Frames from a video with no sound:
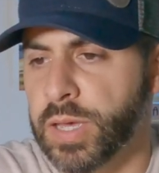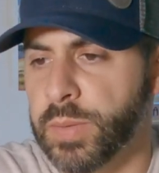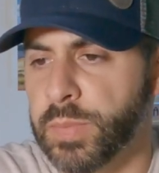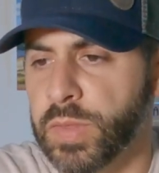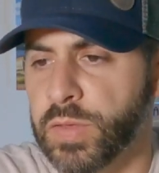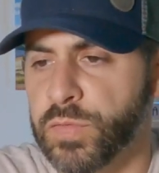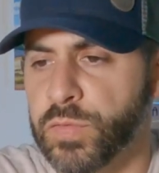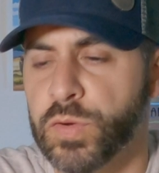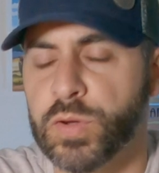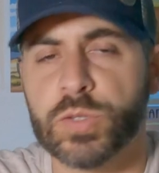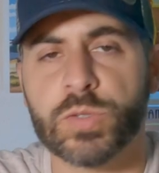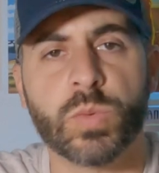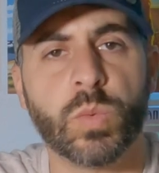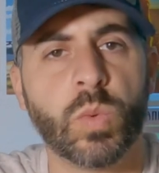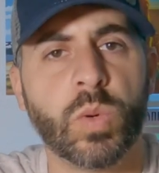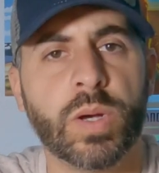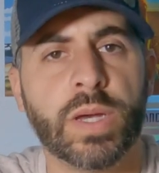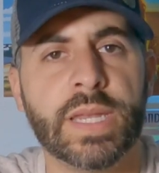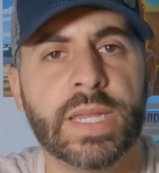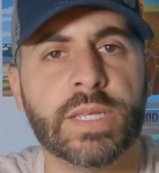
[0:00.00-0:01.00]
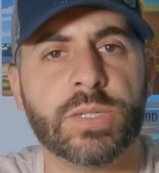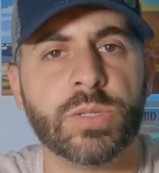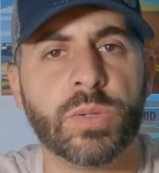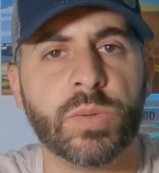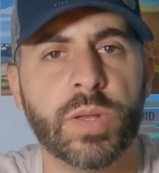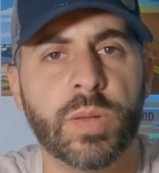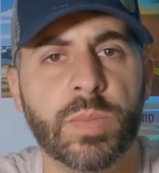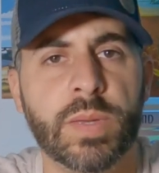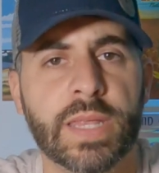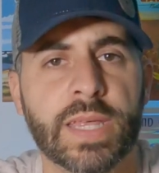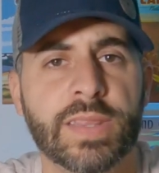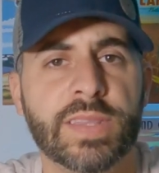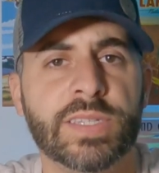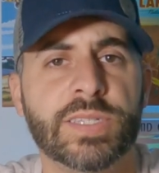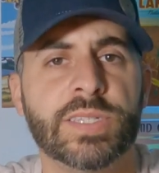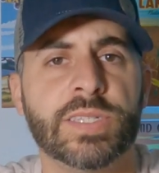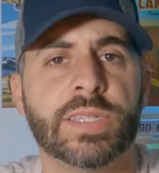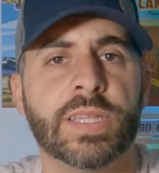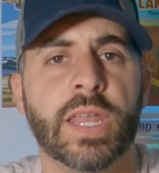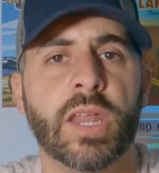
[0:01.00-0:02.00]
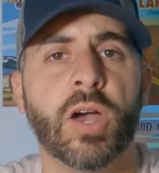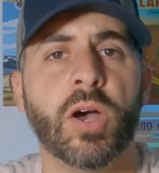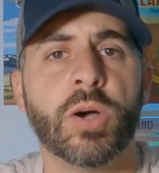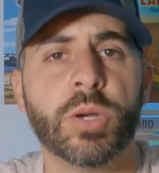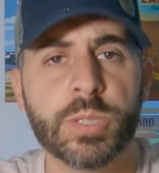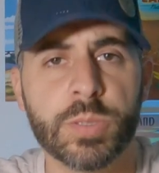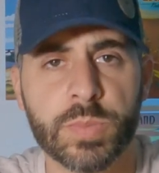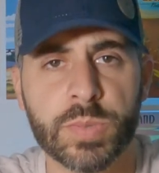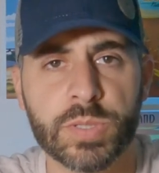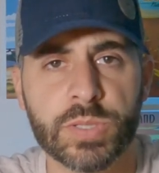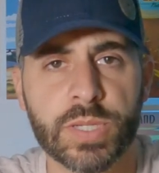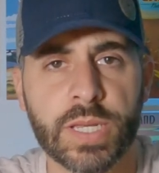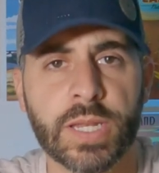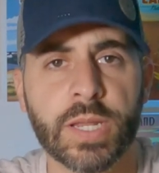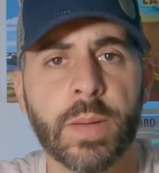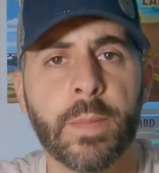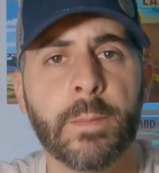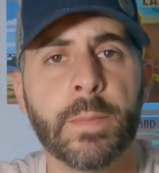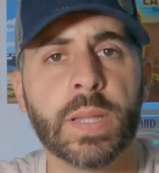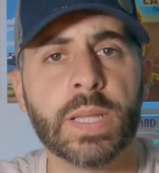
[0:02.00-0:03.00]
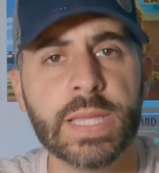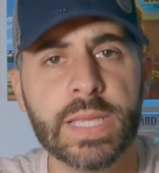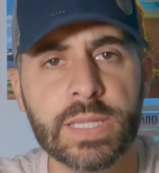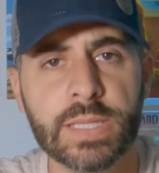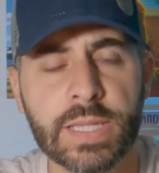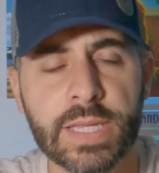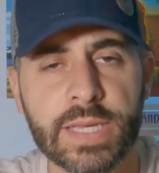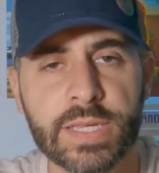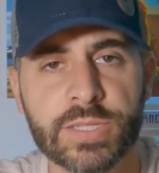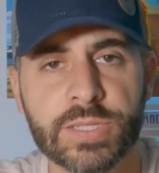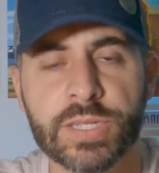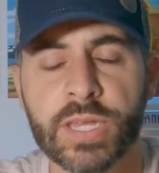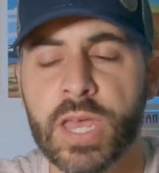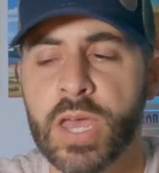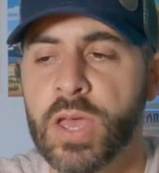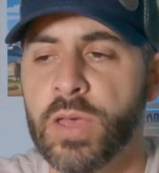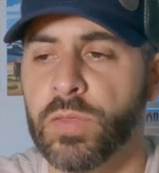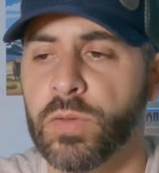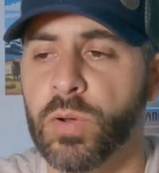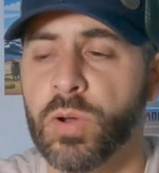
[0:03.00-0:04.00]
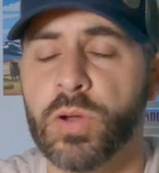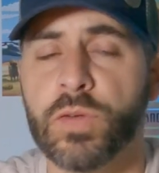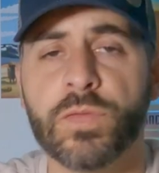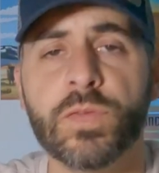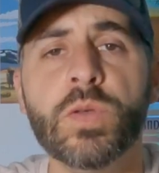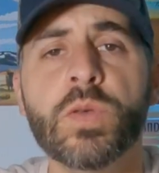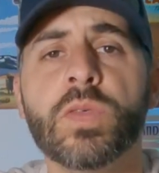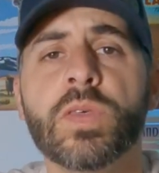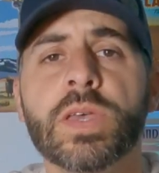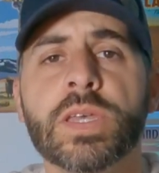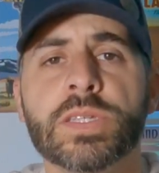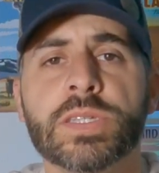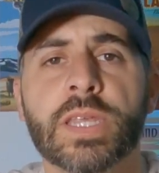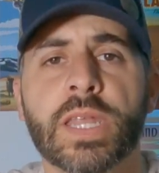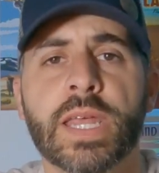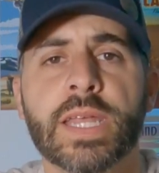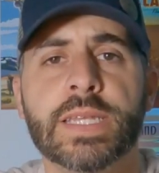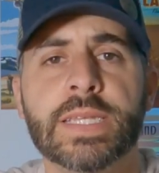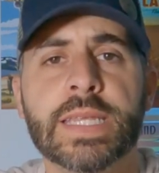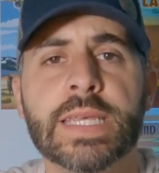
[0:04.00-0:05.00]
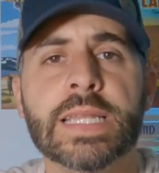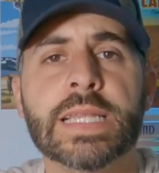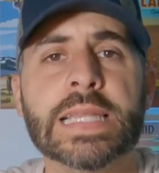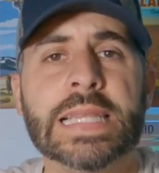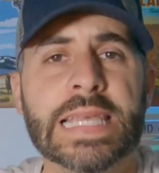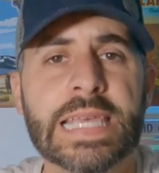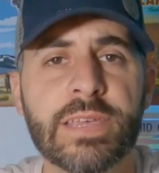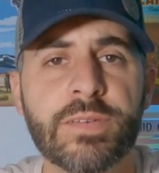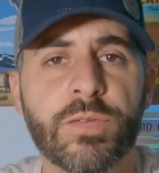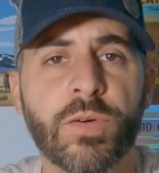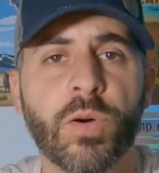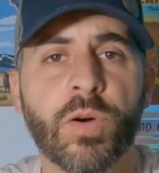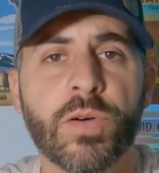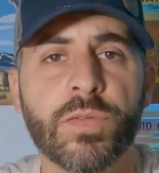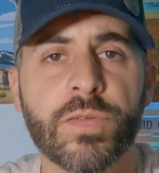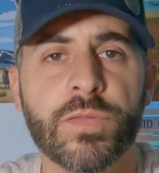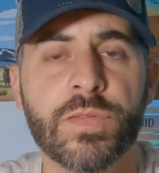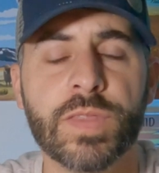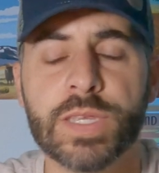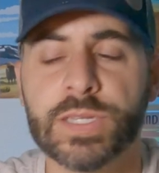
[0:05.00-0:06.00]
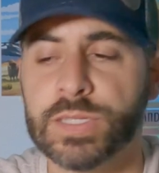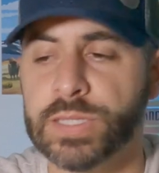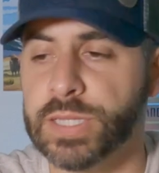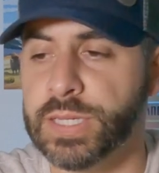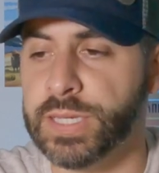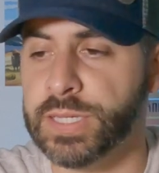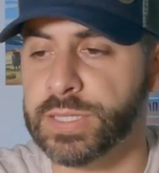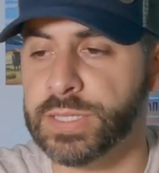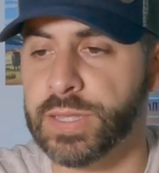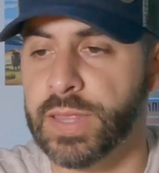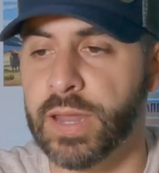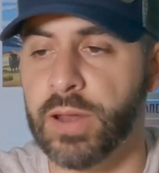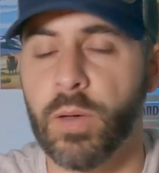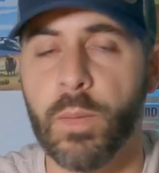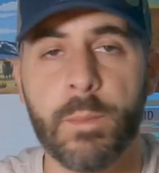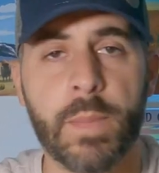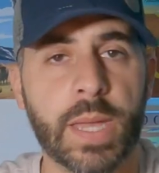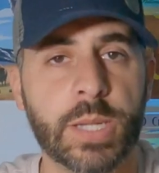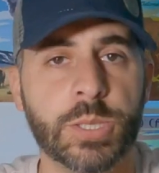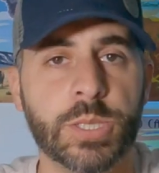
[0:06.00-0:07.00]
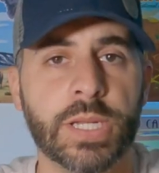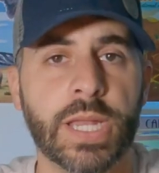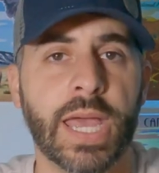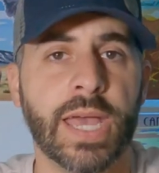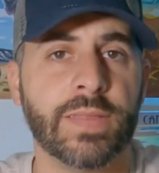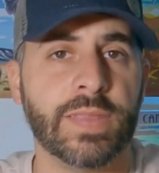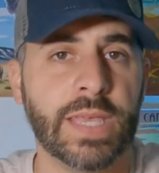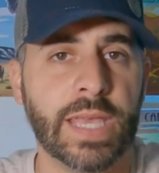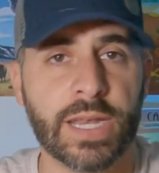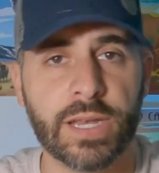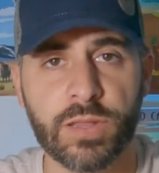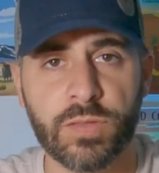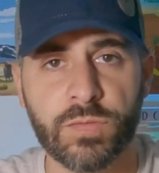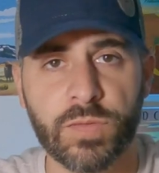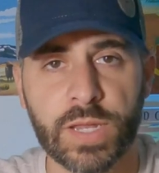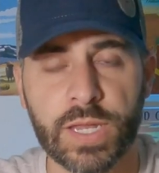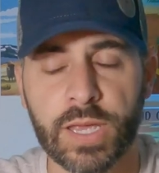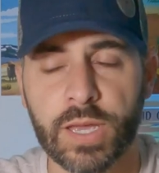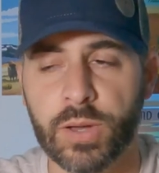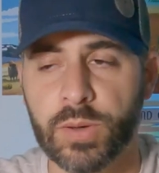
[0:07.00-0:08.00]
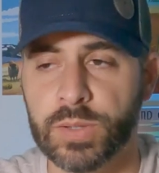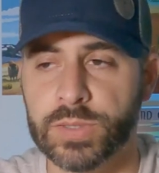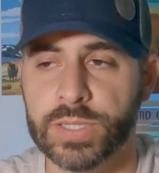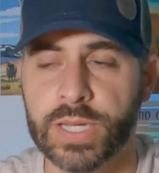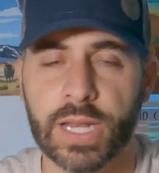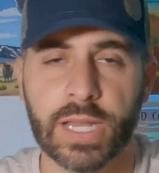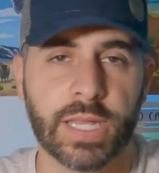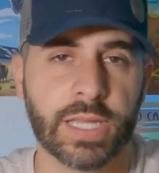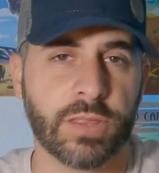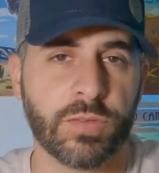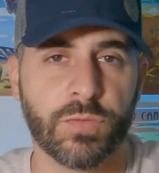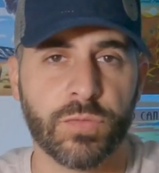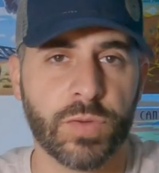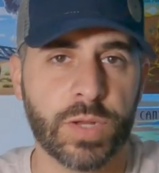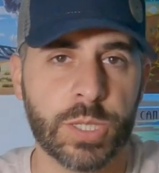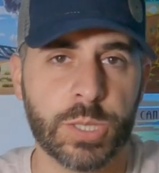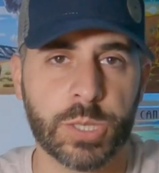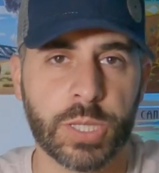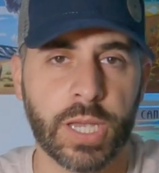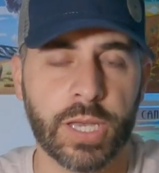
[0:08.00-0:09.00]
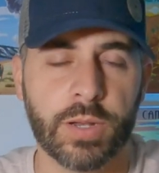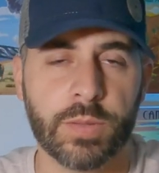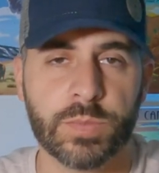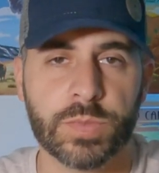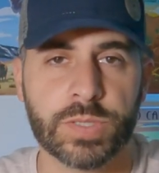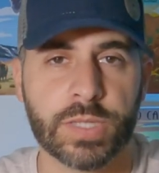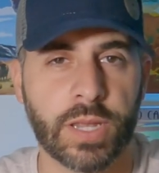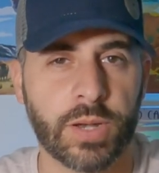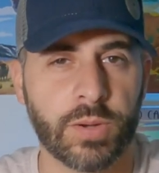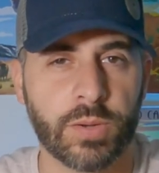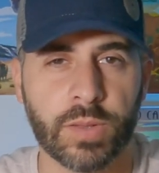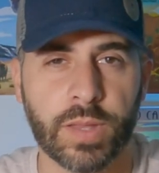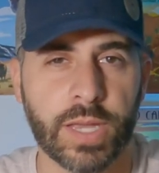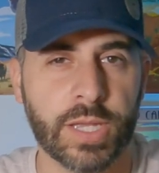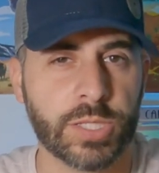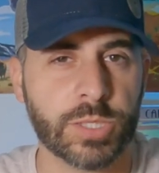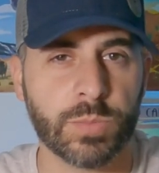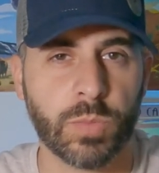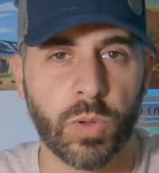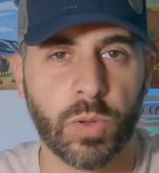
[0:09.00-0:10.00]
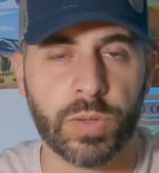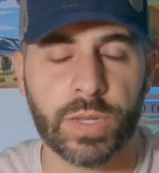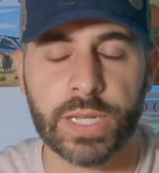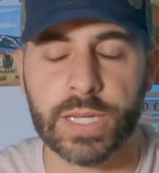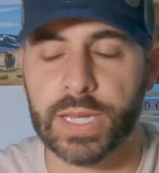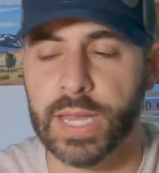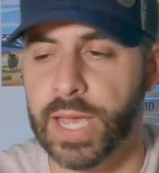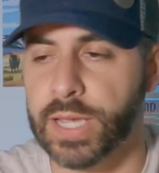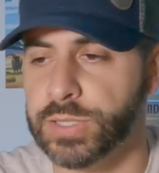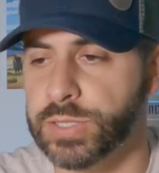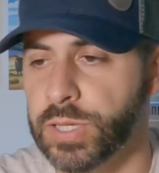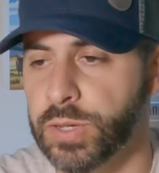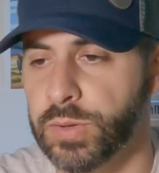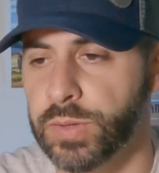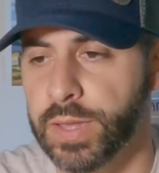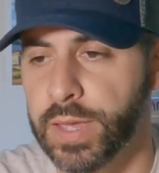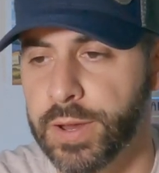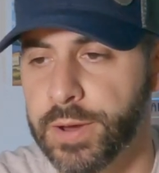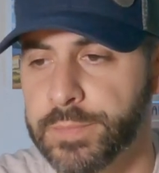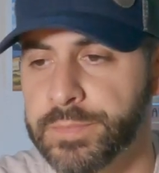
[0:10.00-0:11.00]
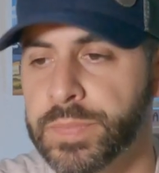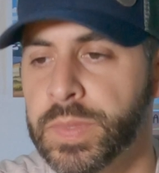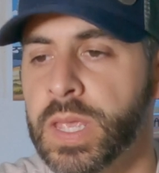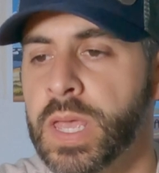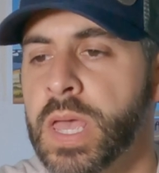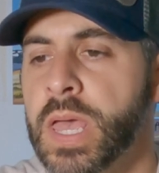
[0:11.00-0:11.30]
The first one is going to be that this is not a 100% complete list. There are a few things that I did leave off of this list that I'll mention at the end of the video. It's kind of like the fringe items that are like small knickknacks here and there.